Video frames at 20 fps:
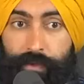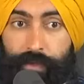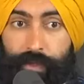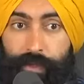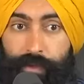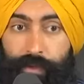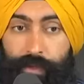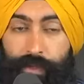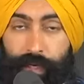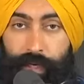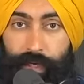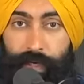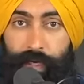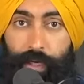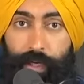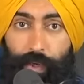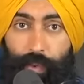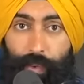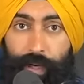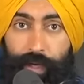to get a
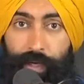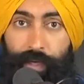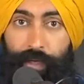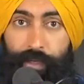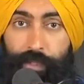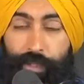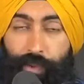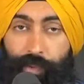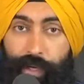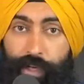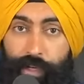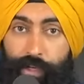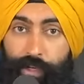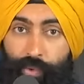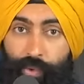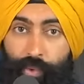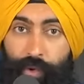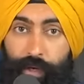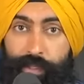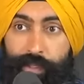degree so we can
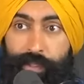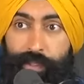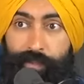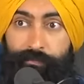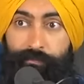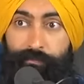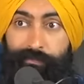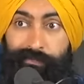do what?